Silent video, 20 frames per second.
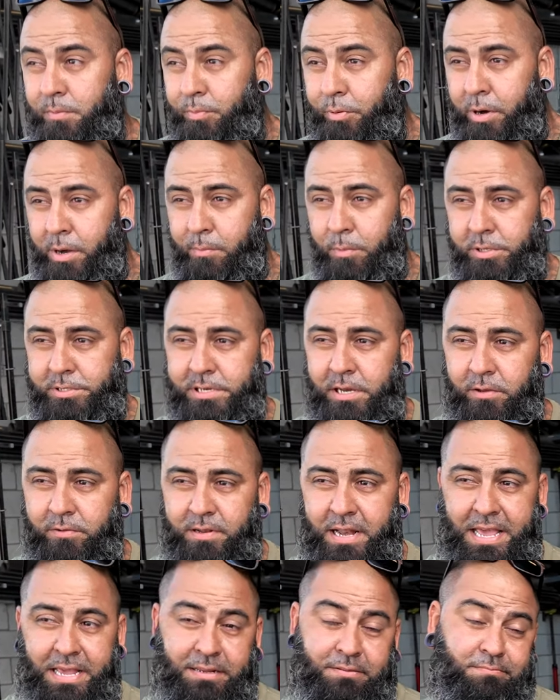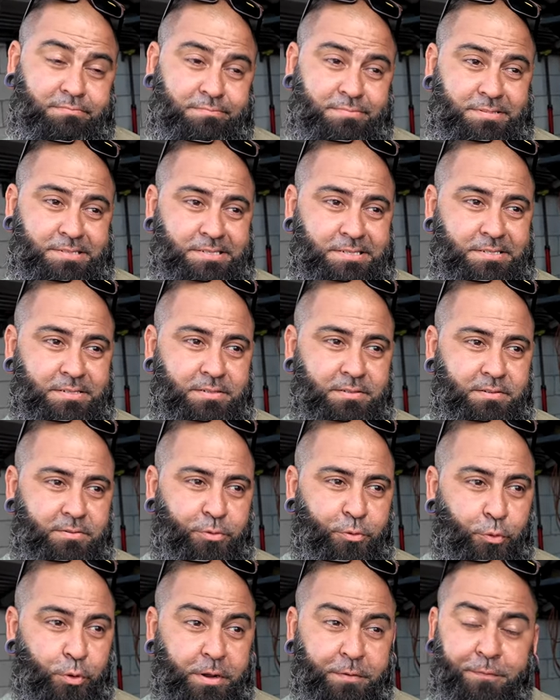pretty much I was like
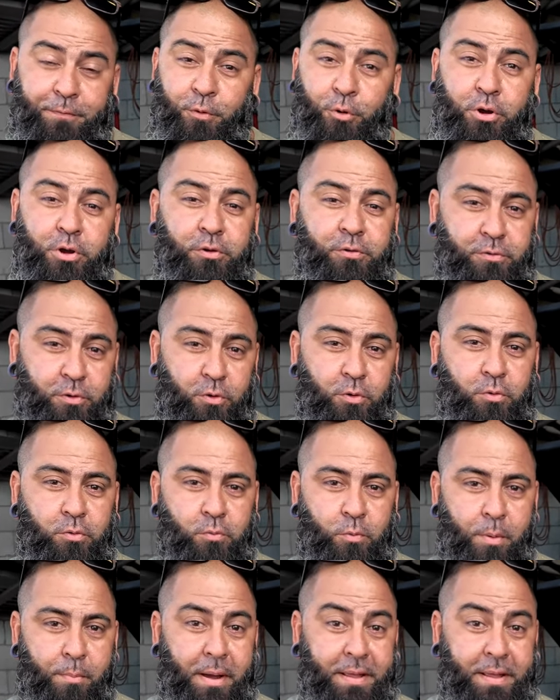three, four years old when